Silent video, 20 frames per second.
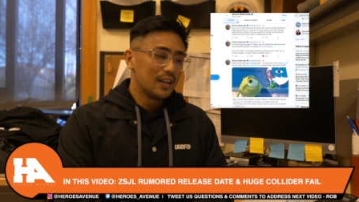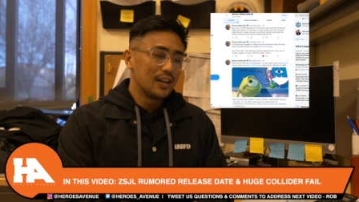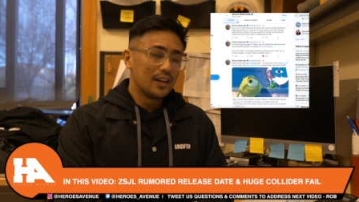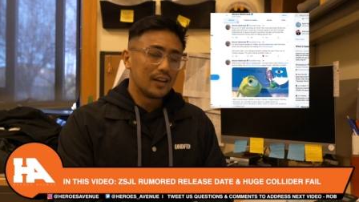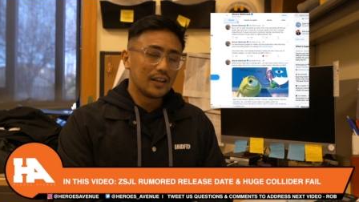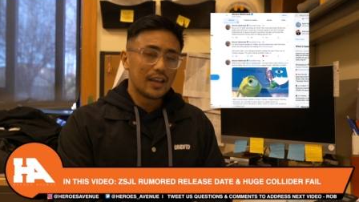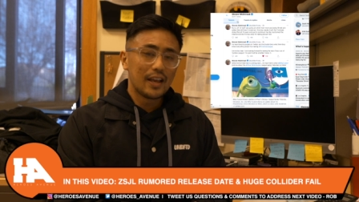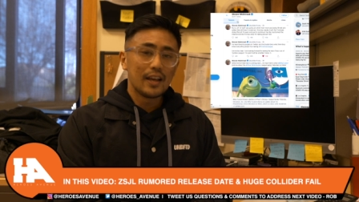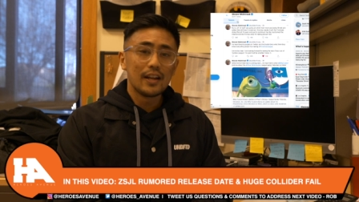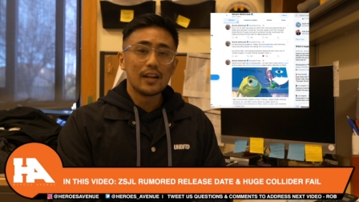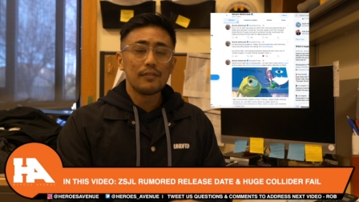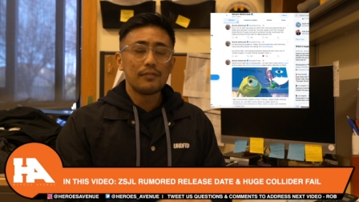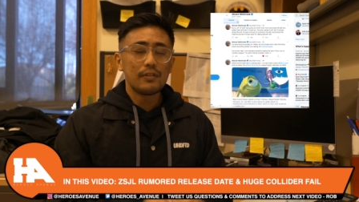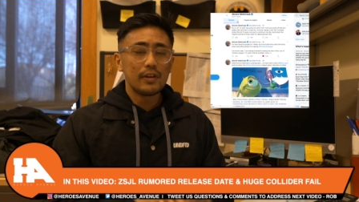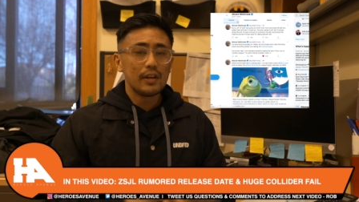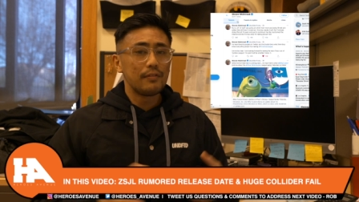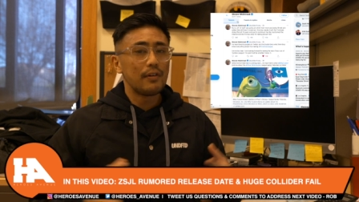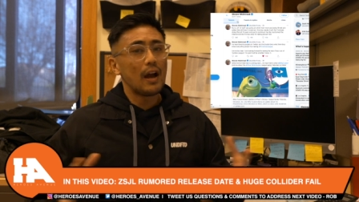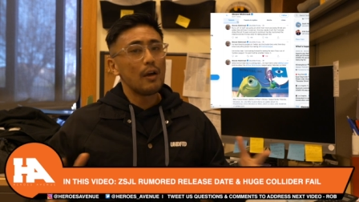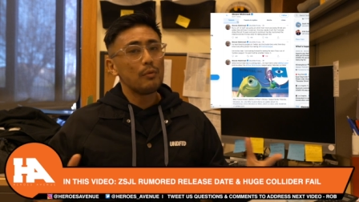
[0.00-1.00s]
Again, if,
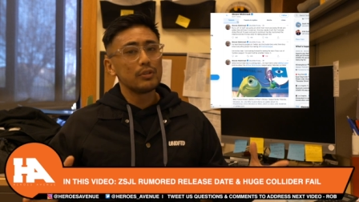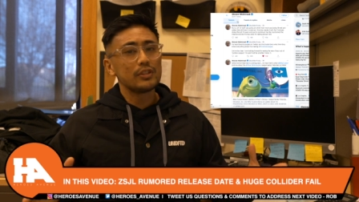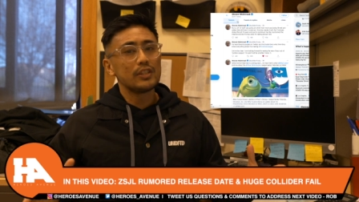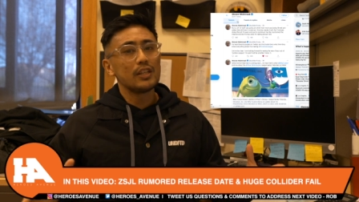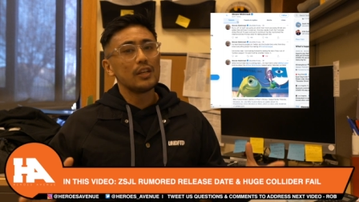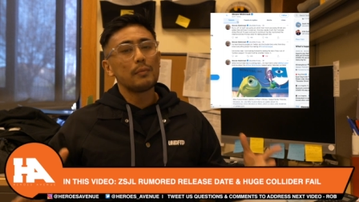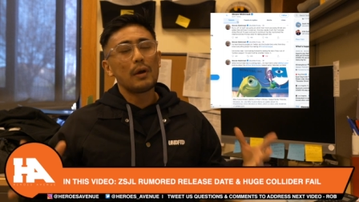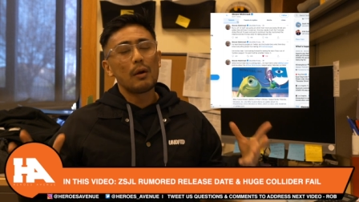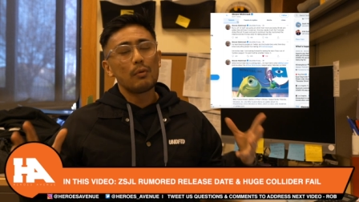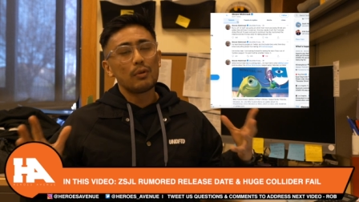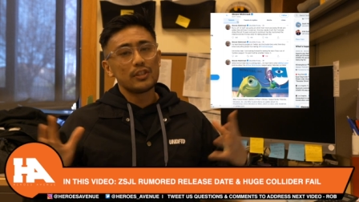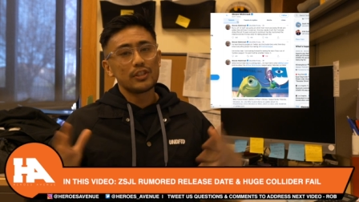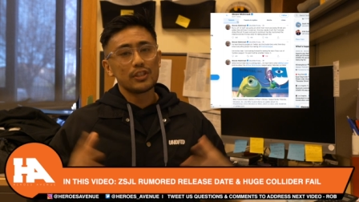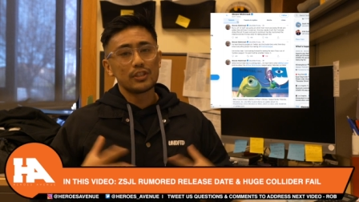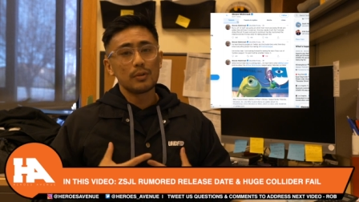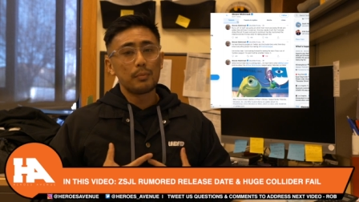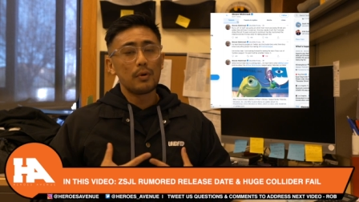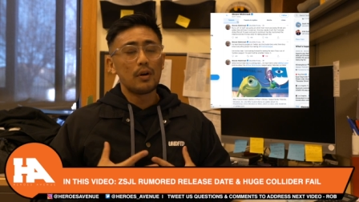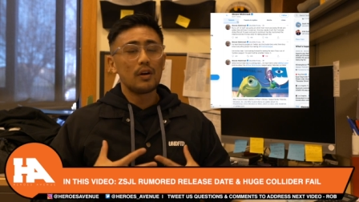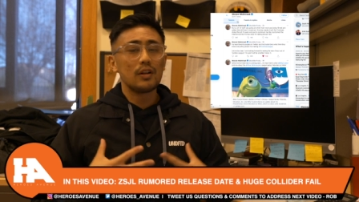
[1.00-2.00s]
if I was him, I would have
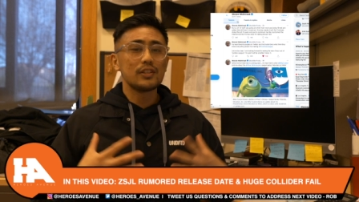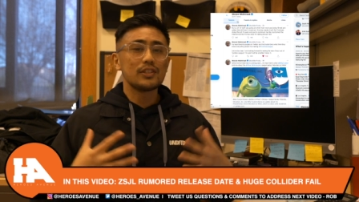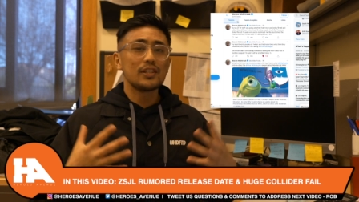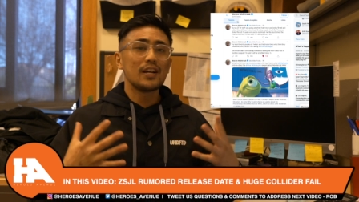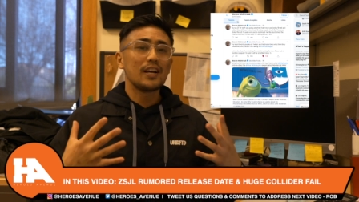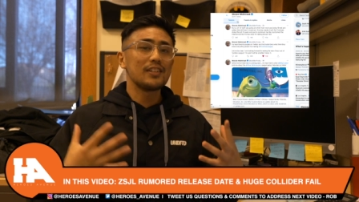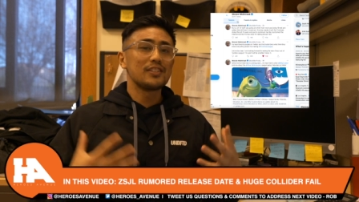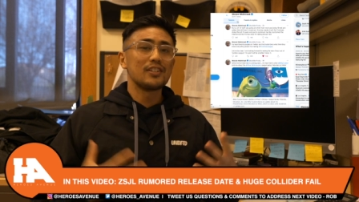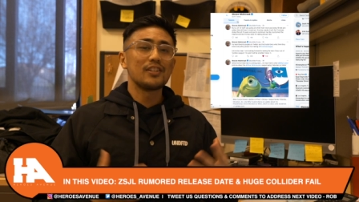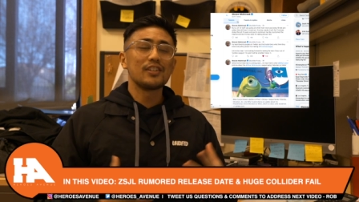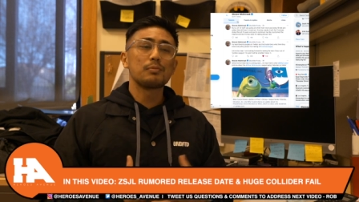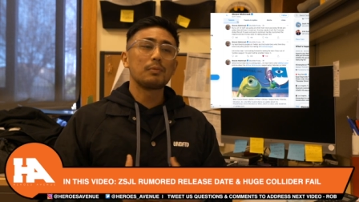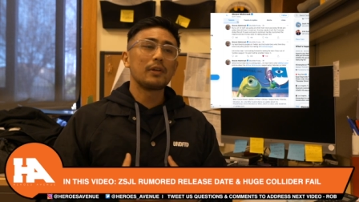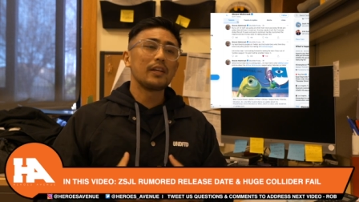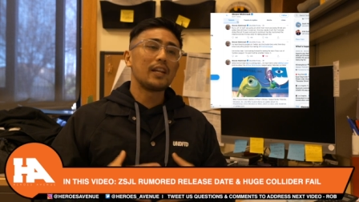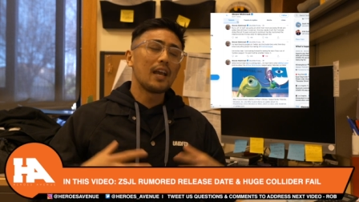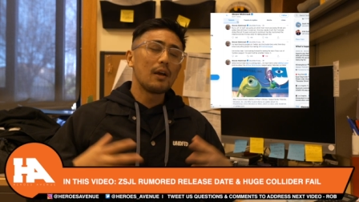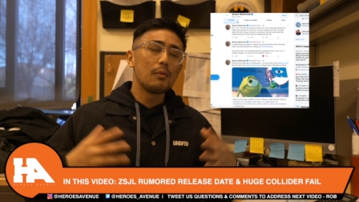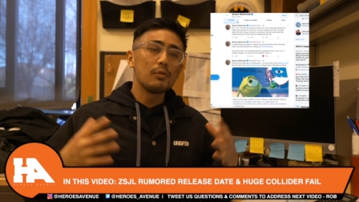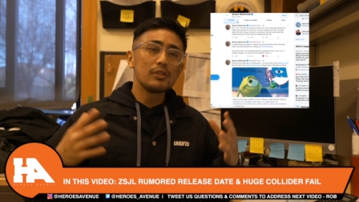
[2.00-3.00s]
just apologized and
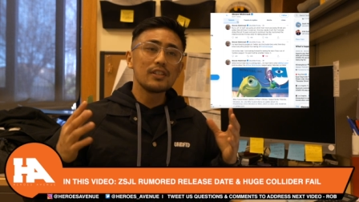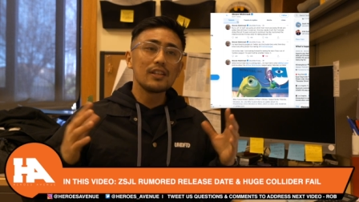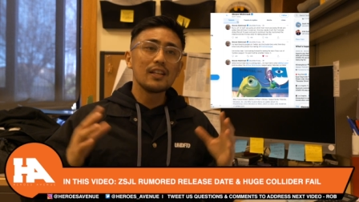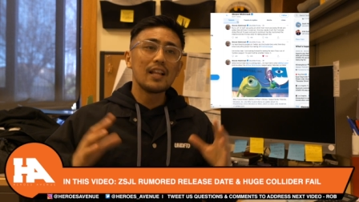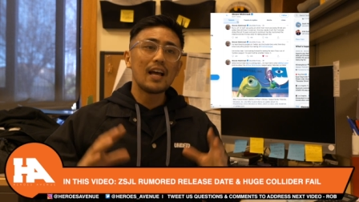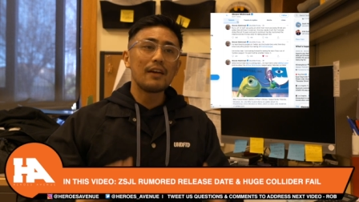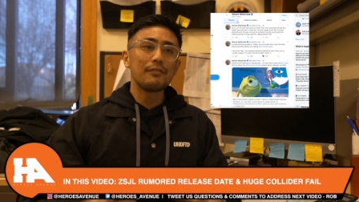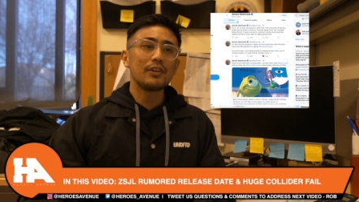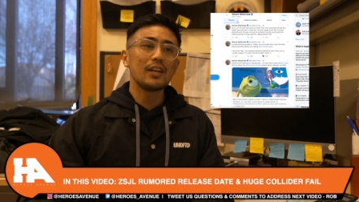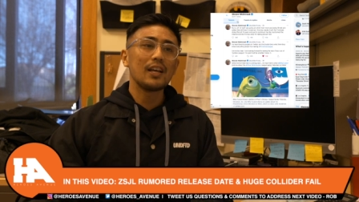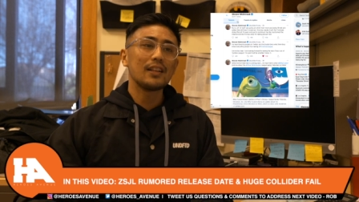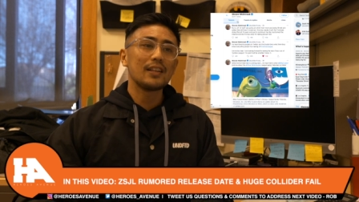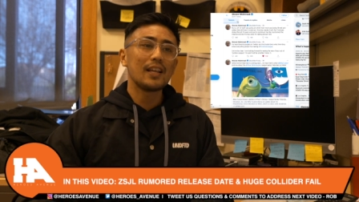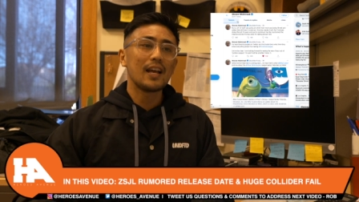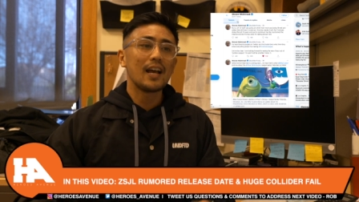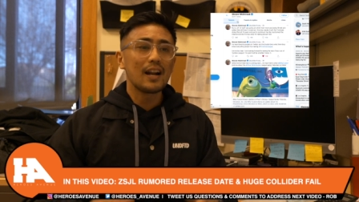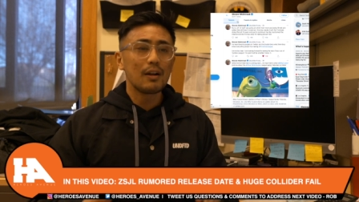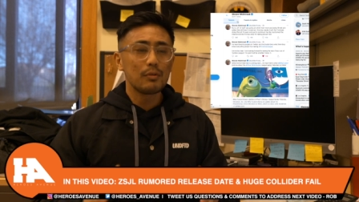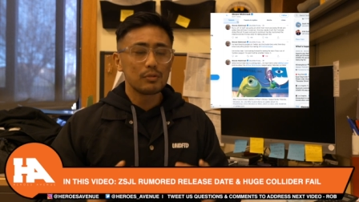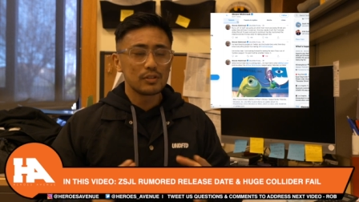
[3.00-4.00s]
explained, hey, I wasn't laughing at
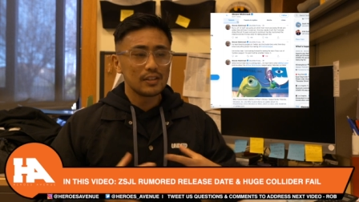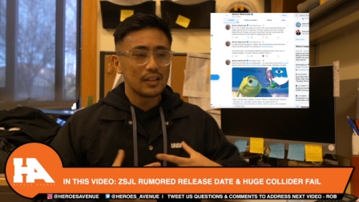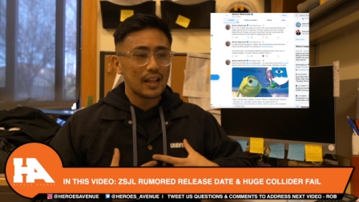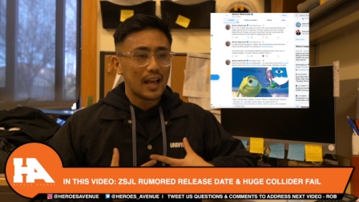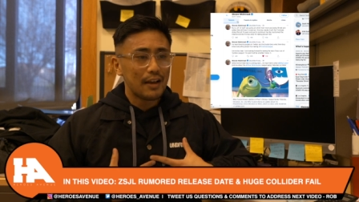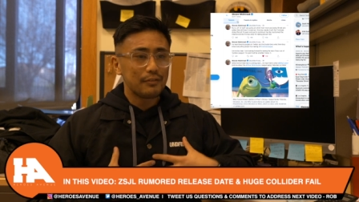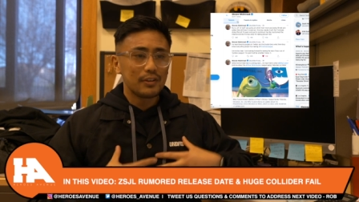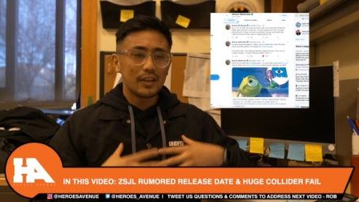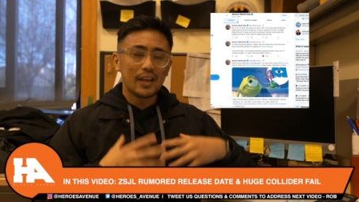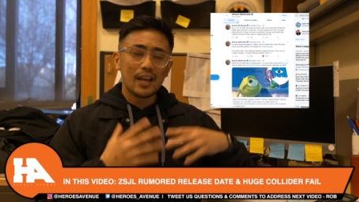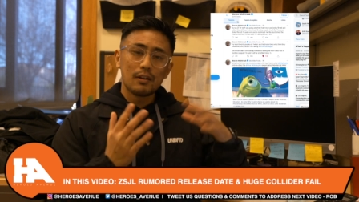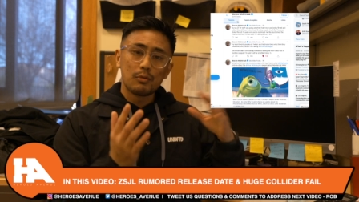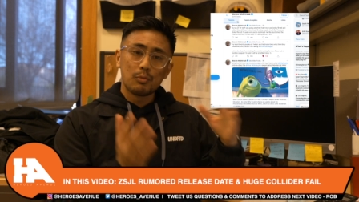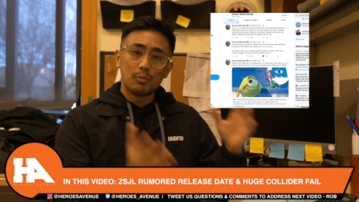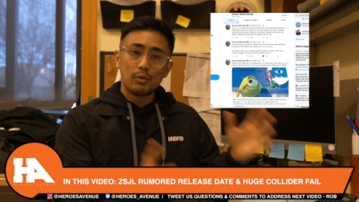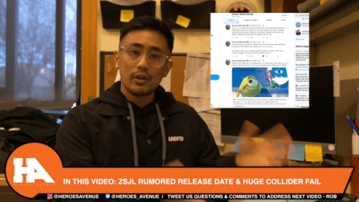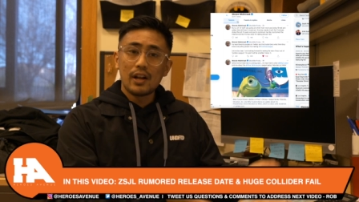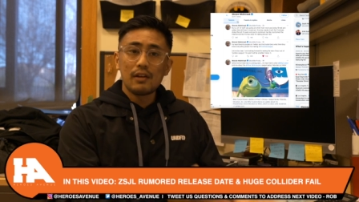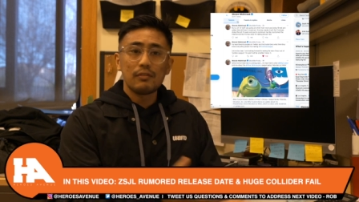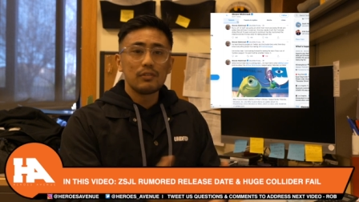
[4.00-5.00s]
that. I was laughing at
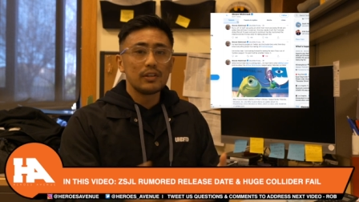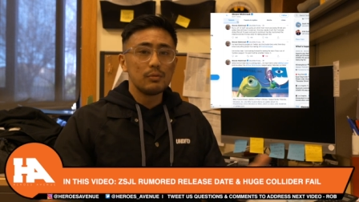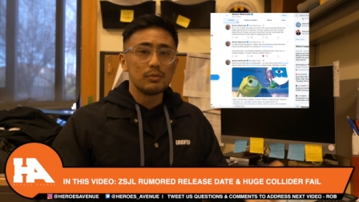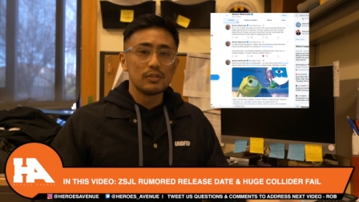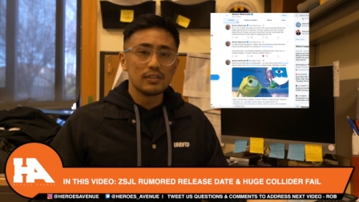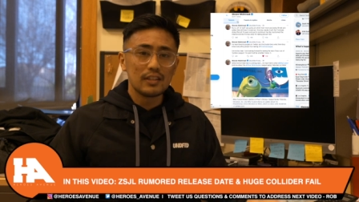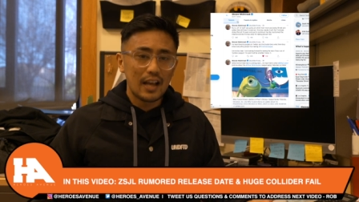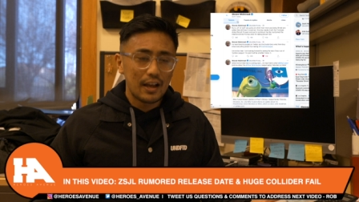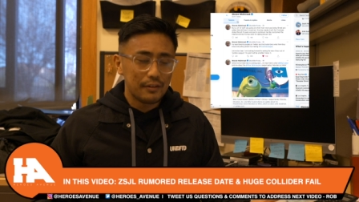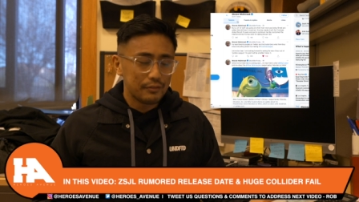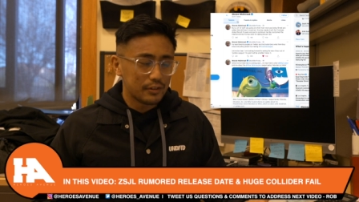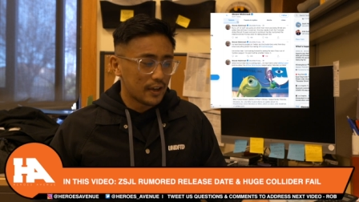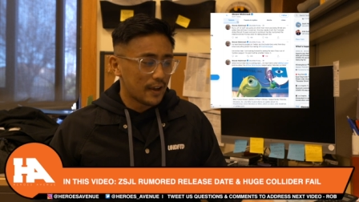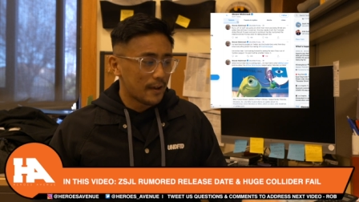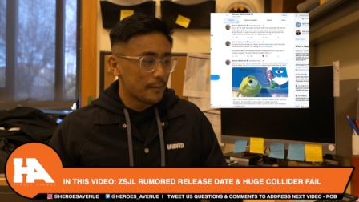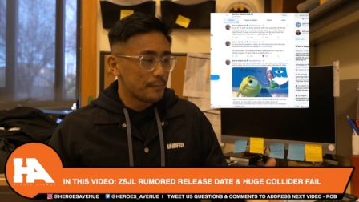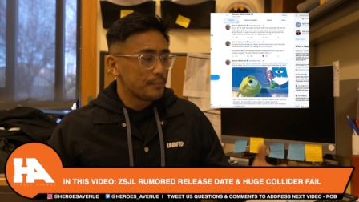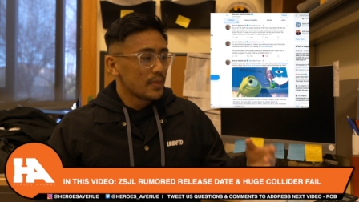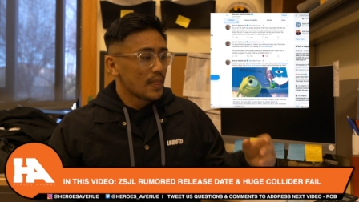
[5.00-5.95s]
whatever he was laughing at.